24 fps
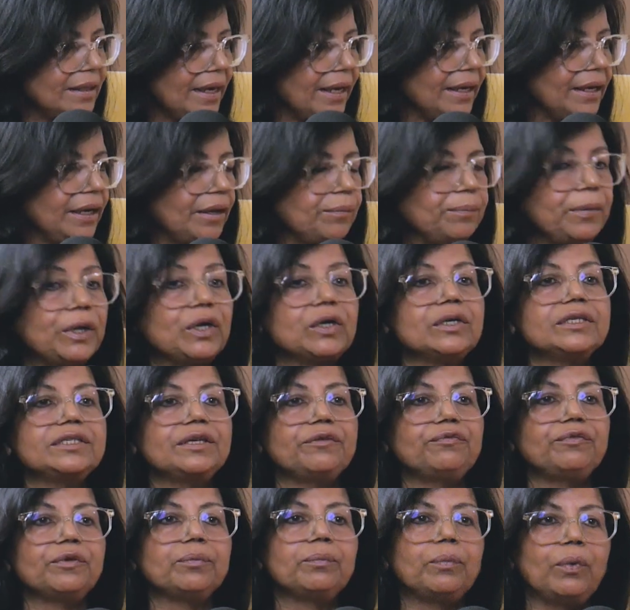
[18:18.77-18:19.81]
And because
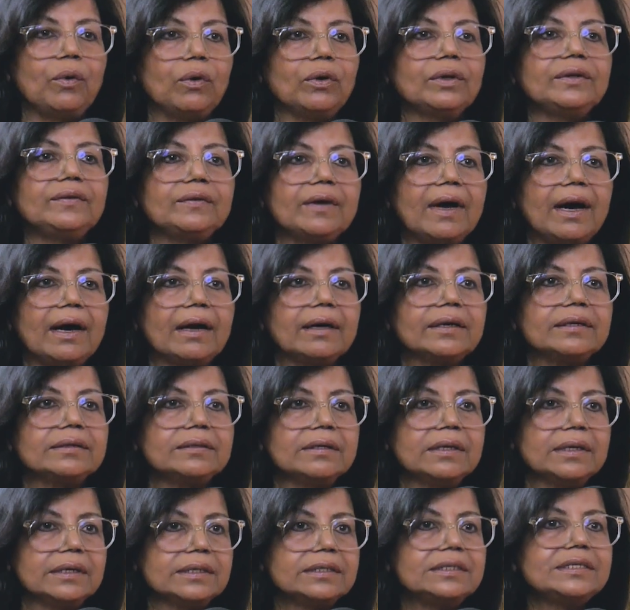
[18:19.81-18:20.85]
if you both are
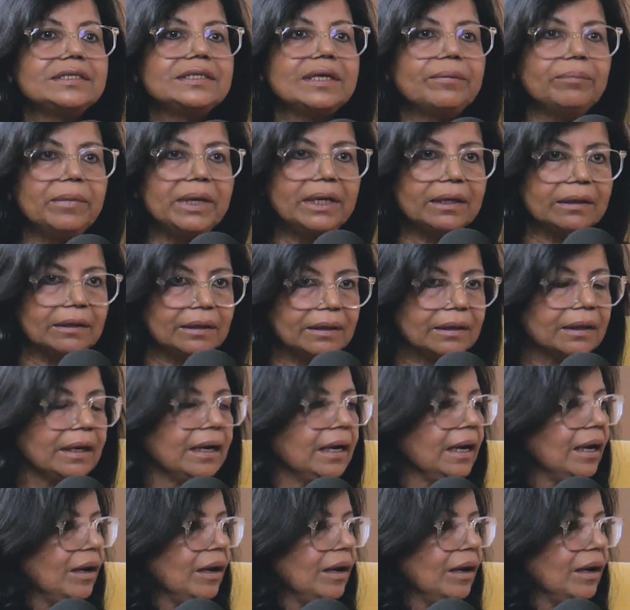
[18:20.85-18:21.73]
similar,